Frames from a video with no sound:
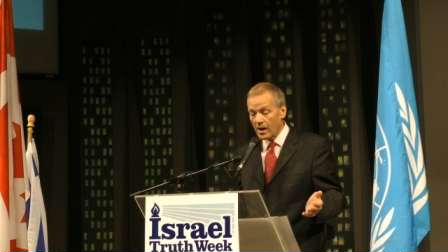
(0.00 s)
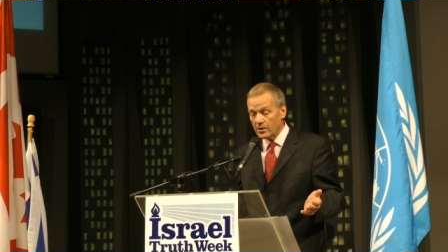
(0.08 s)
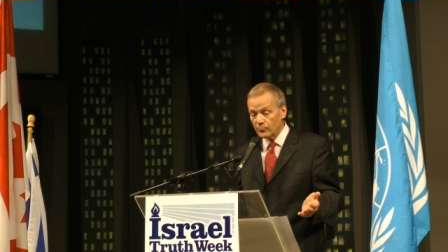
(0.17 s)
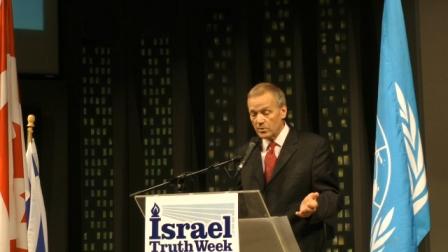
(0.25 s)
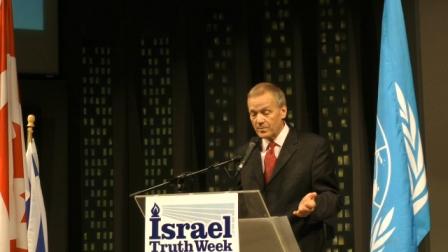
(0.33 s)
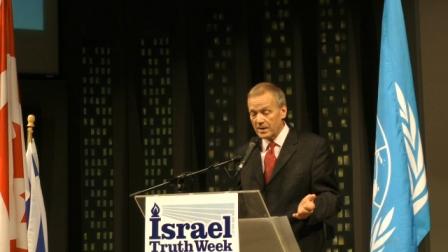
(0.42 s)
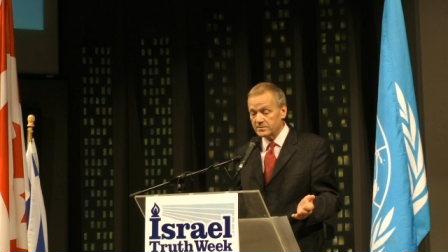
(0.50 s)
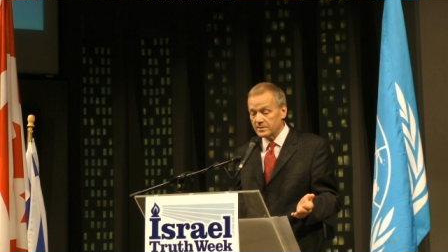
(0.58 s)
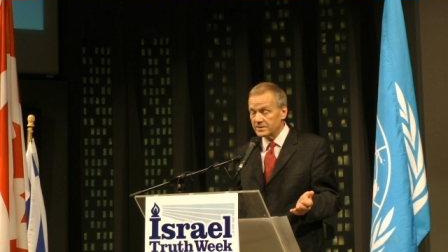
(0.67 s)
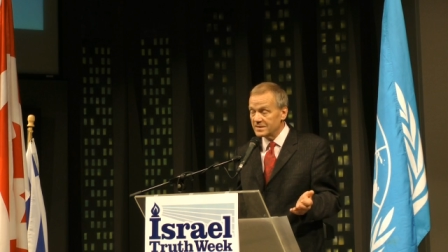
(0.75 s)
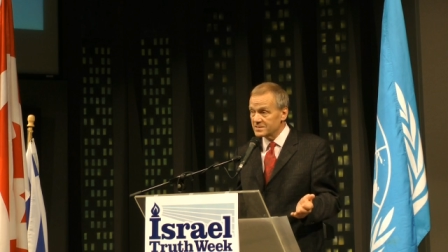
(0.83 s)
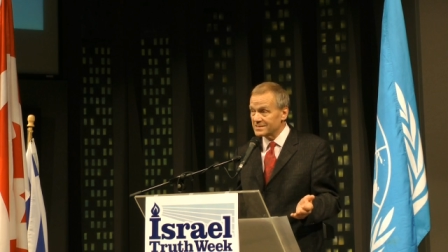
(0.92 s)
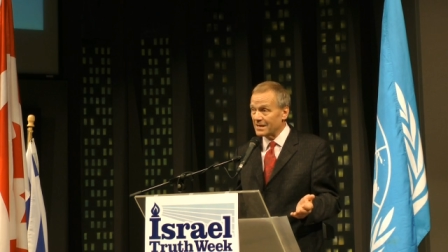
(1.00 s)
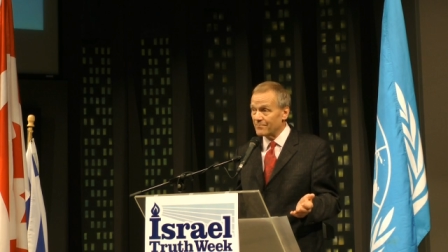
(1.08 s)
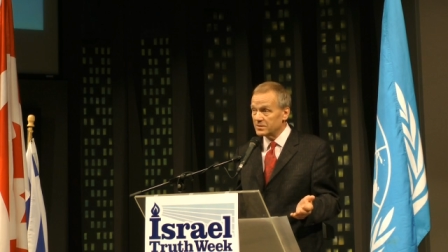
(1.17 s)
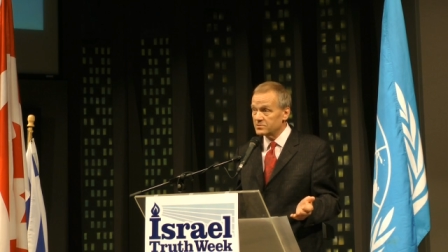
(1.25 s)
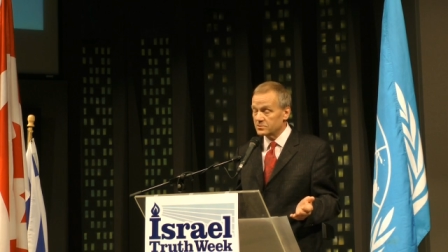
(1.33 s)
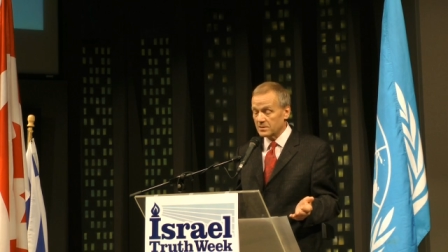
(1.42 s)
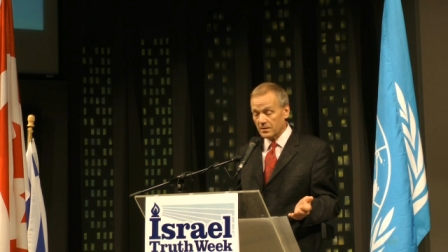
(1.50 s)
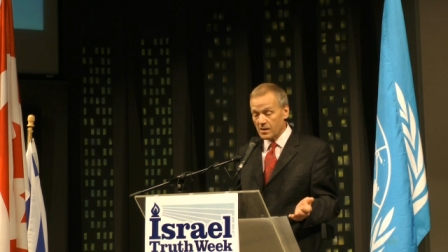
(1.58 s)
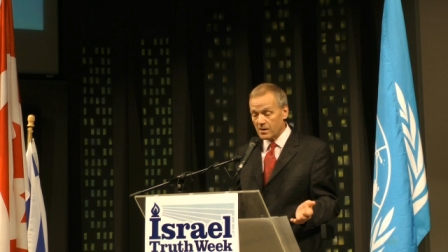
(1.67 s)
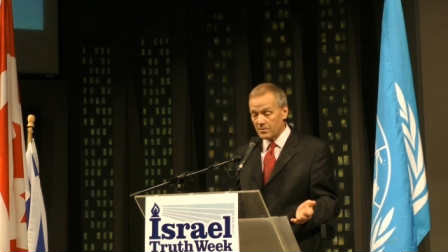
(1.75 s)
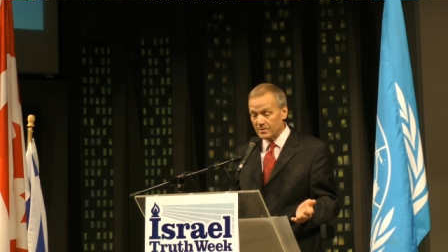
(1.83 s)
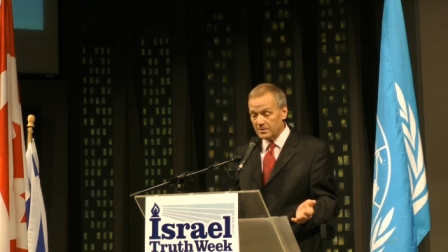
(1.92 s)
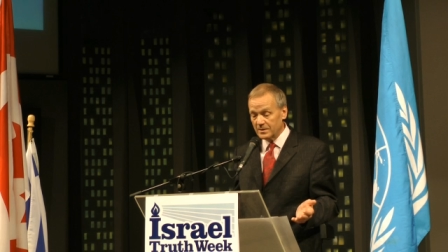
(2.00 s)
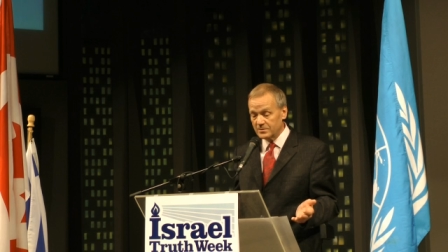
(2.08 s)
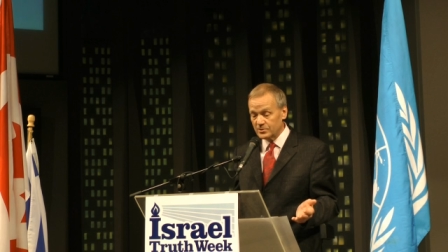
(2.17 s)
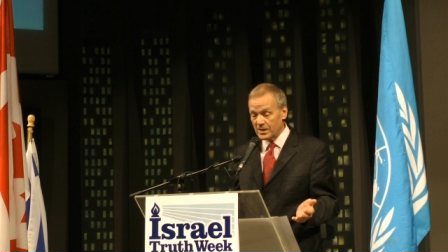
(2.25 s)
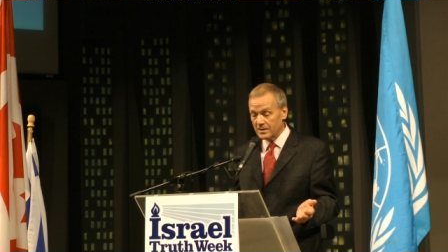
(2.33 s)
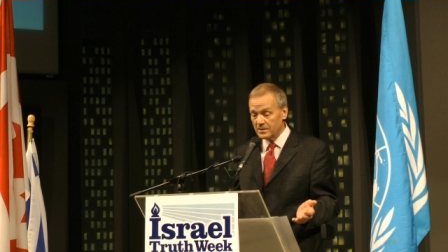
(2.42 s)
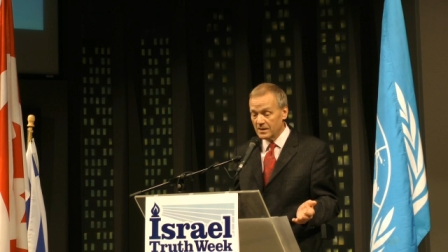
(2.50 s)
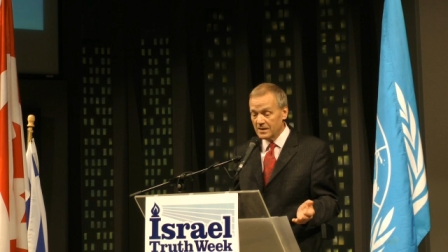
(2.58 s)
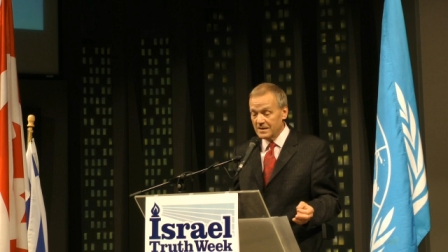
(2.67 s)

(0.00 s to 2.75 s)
unrepentant Islamists like Ahmadinejad,